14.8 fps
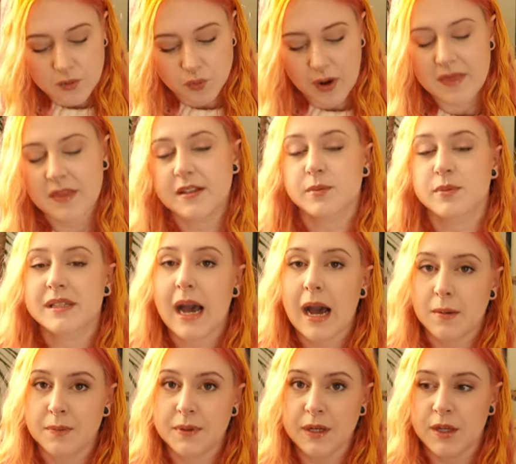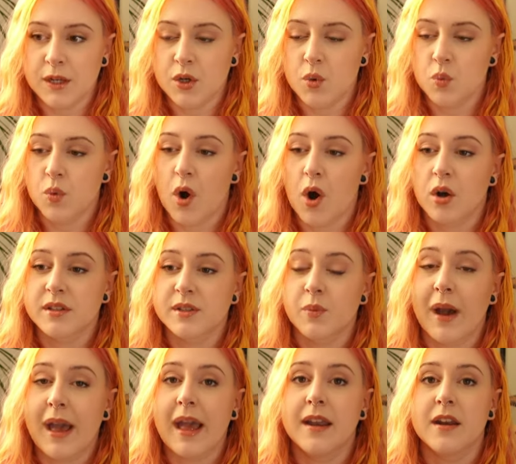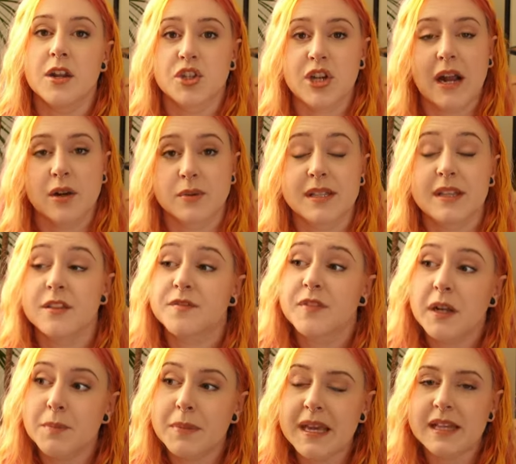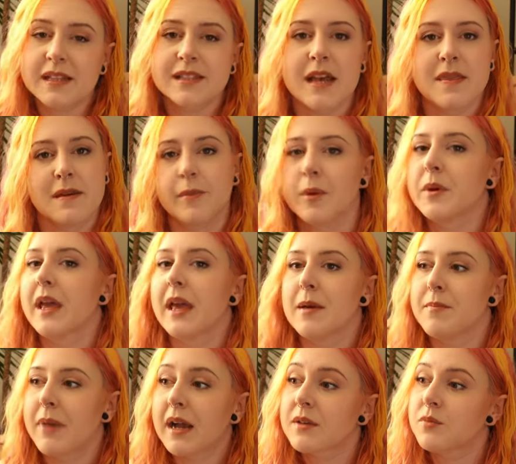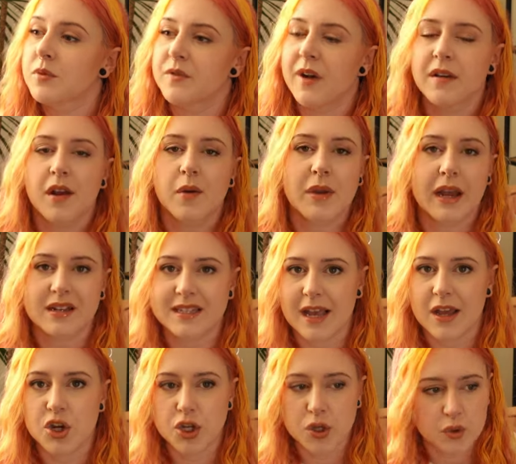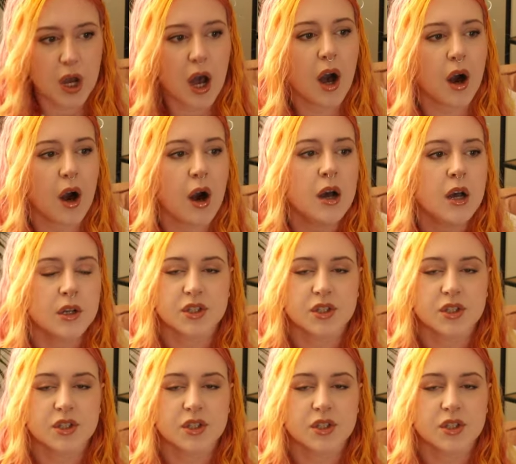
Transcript: And when this was happening was when Jack was in the Philippines, and then when we came back, we found out we had to get a new car.